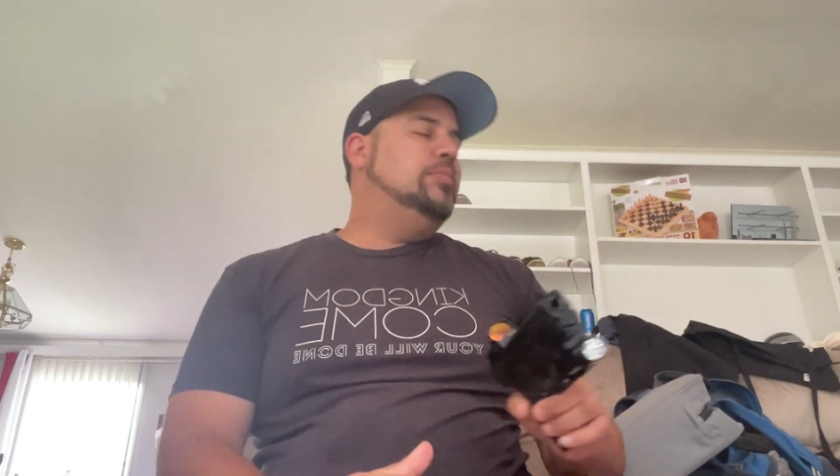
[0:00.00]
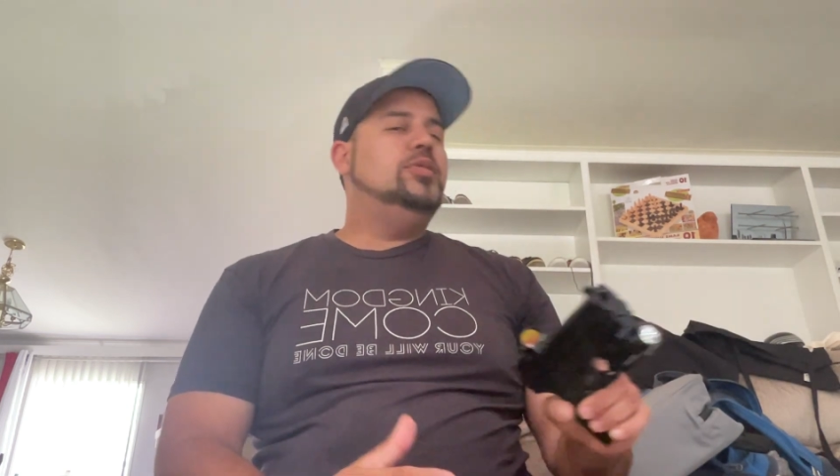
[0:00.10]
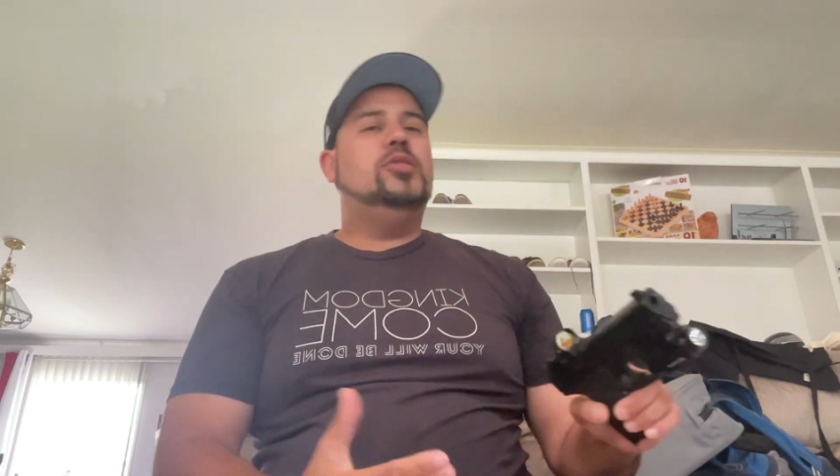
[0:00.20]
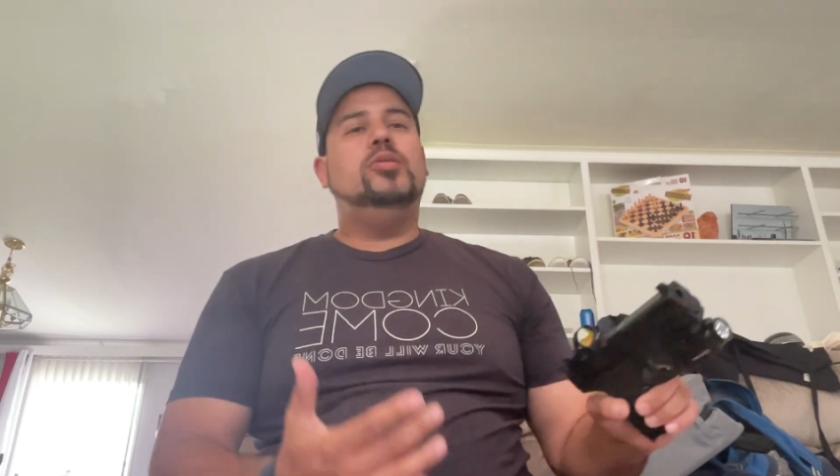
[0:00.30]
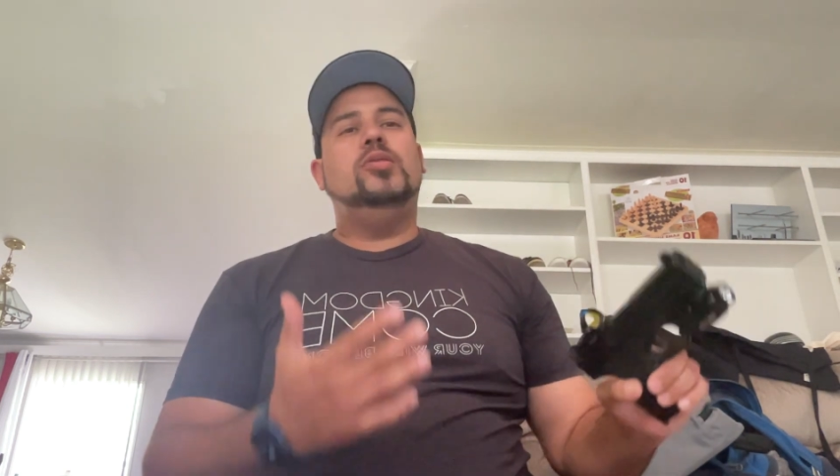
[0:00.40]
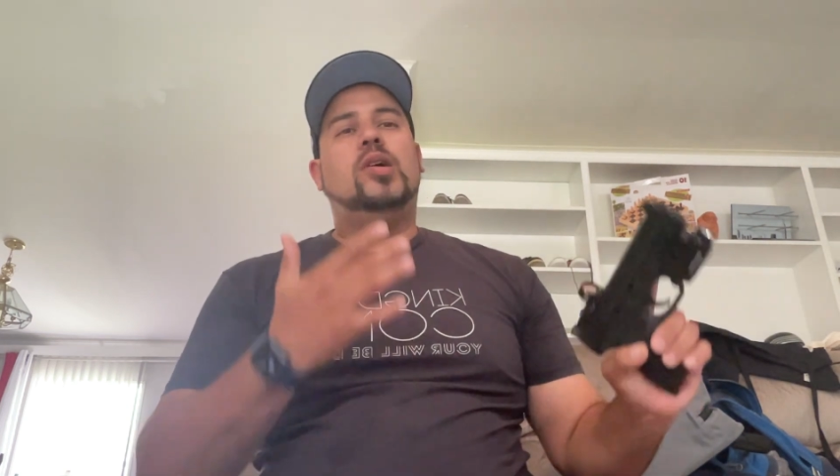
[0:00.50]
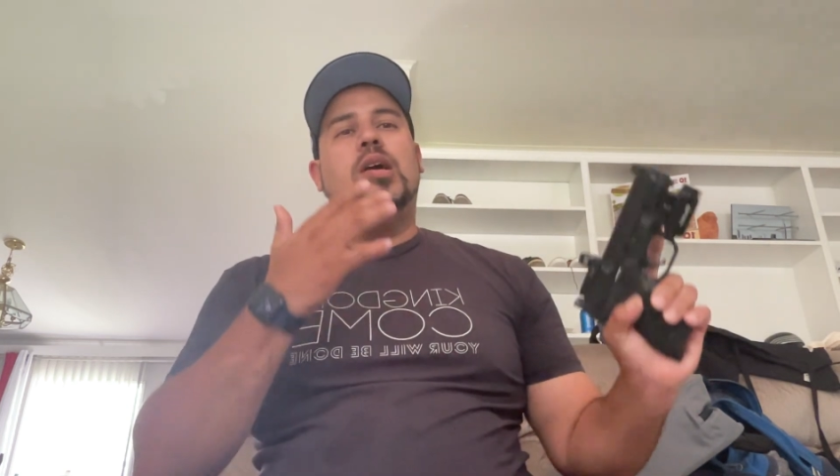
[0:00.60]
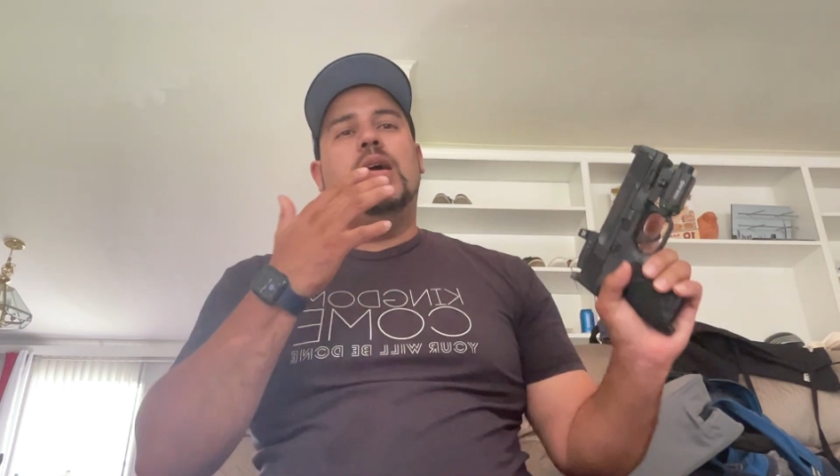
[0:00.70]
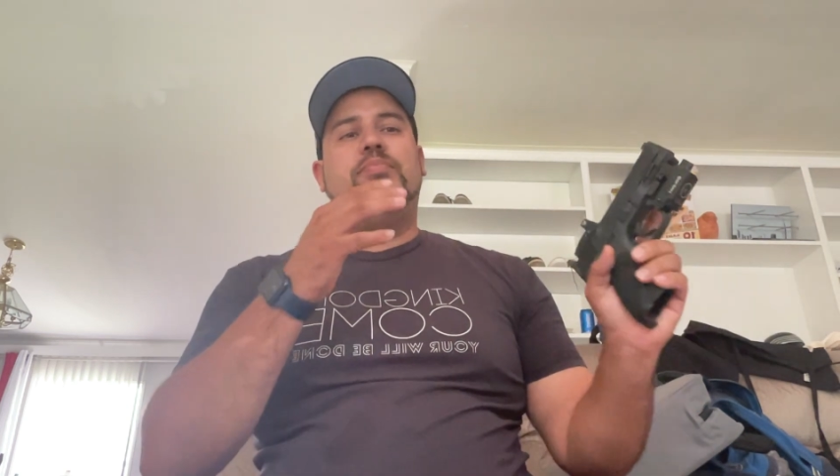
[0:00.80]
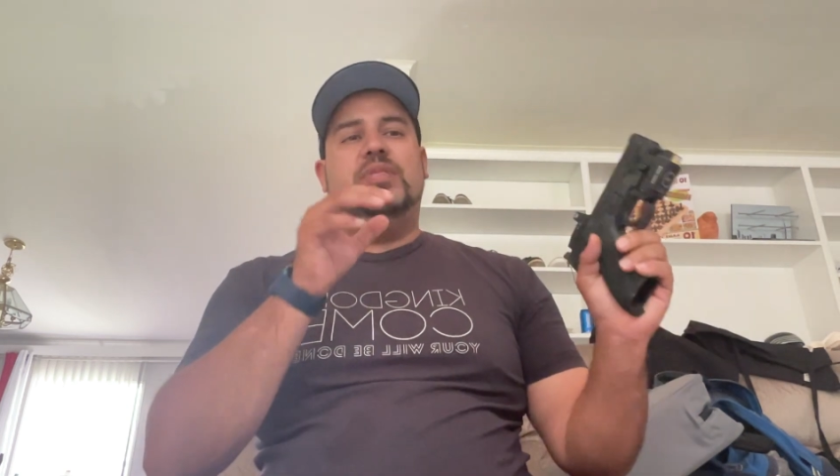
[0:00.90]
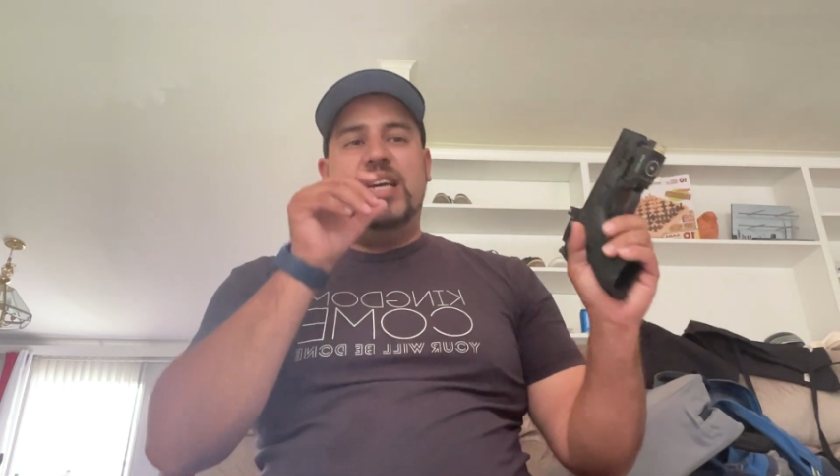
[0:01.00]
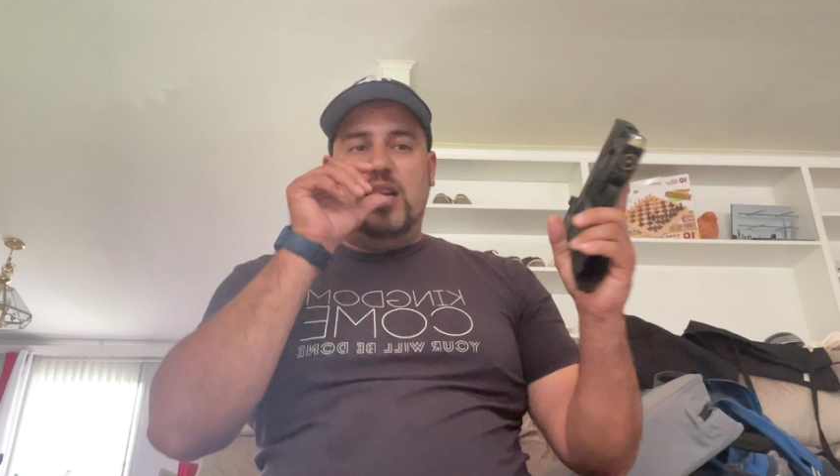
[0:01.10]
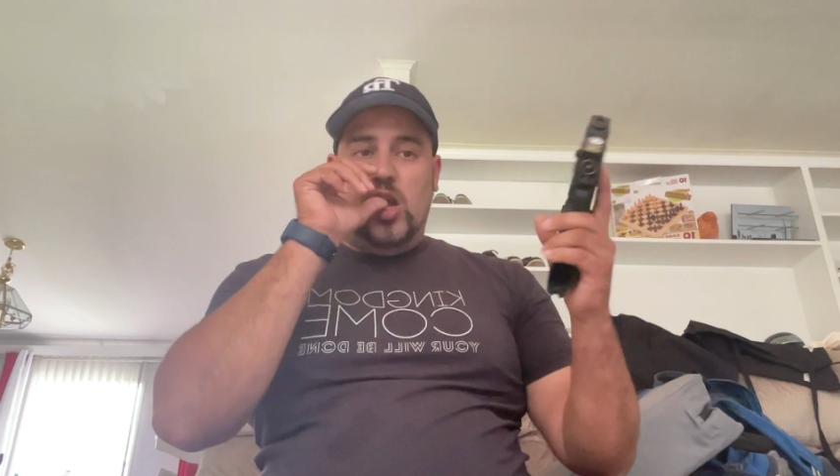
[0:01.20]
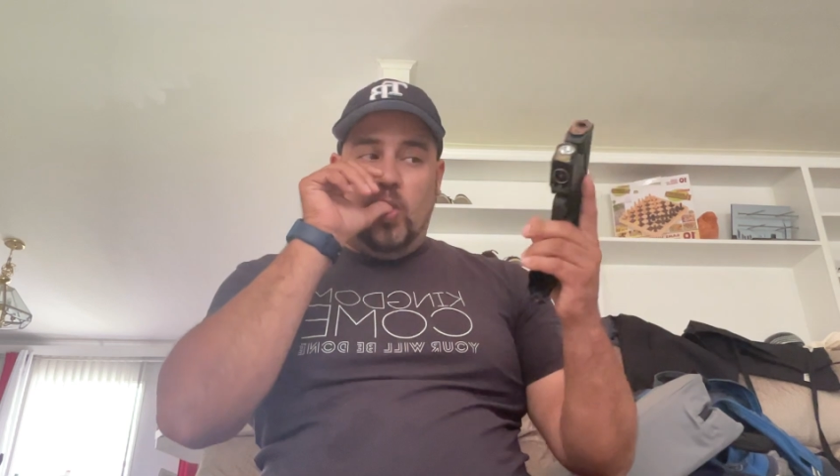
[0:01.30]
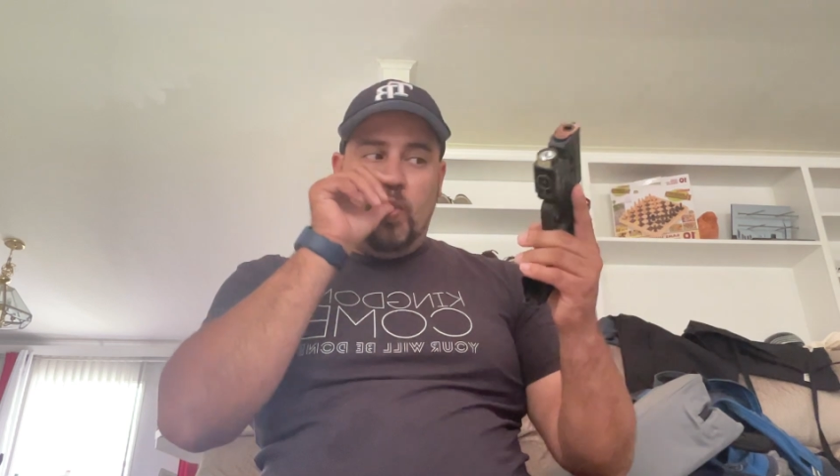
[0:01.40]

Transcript: gonna do you an update